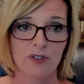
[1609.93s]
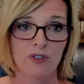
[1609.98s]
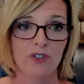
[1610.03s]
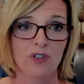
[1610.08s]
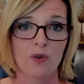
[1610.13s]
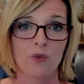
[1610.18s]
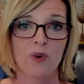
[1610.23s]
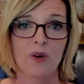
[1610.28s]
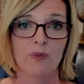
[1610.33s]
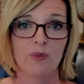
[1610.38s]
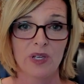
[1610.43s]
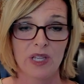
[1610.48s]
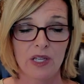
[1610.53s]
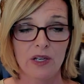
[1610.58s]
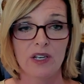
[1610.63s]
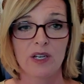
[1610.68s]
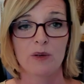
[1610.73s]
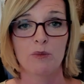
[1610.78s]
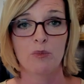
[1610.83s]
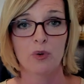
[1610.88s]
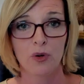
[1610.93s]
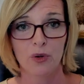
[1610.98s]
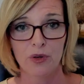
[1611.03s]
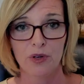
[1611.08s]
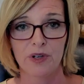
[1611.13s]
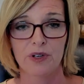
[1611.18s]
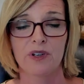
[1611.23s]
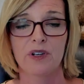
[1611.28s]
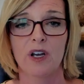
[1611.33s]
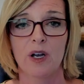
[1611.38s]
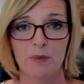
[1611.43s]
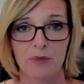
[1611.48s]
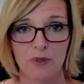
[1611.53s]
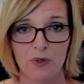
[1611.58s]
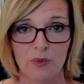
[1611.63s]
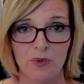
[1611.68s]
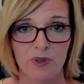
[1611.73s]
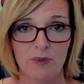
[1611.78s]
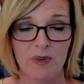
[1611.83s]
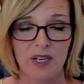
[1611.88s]
So when we look at porn
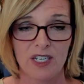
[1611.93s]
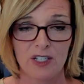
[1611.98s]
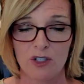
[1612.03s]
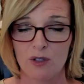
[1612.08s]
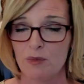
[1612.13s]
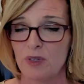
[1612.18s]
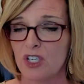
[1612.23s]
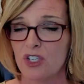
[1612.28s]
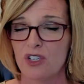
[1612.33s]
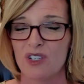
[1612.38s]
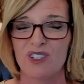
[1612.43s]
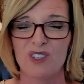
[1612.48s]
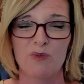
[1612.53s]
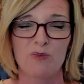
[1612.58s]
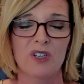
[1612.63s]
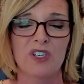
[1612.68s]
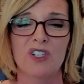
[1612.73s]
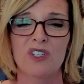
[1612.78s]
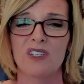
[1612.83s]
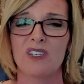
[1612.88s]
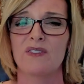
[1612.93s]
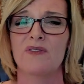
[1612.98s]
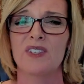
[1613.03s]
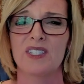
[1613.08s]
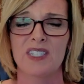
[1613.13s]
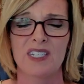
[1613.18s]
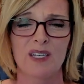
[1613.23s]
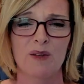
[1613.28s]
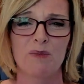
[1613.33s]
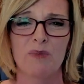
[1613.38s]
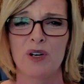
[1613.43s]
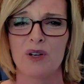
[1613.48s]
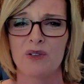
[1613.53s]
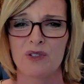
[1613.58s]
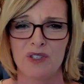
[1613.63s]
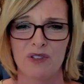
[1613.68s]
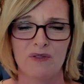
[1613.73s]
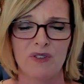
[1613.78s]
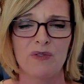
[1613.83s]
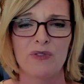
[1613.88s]
coupled with masturbation, especially if it's
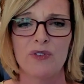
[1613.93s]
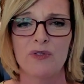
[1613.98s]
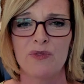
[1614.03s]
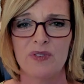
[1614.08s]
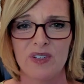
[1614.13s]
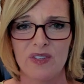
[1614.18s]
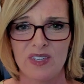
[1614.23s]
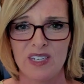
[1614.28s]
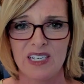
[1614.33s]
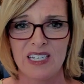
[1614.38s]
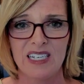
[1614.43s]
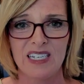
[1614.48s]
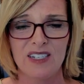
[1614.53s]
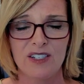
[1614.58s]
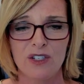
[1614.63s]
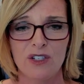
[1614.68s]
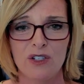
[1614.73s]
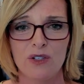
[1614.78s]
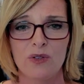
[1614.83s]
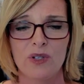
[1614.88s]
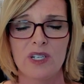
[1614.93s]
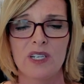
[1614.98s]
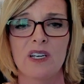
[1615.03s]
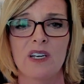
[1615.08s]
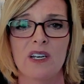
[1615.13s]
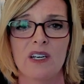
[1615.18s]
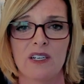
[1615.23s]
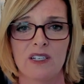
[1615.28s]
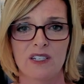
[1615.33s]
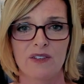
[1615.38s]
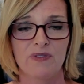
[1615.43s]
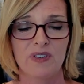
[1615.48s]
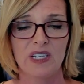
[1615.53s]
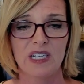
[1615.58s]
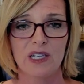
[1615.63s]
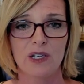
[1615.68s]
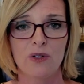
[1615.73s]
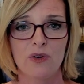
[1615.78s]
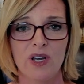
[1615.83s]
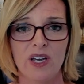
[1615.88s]
compulsive, if you feel the need to do it to
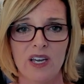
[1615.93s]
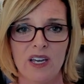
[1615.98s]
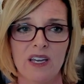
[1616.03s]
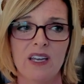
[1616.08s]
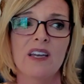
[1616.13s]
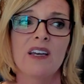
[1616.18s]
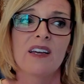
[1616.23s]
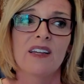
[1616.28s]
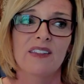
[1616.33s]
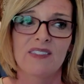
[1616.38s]
feel okay,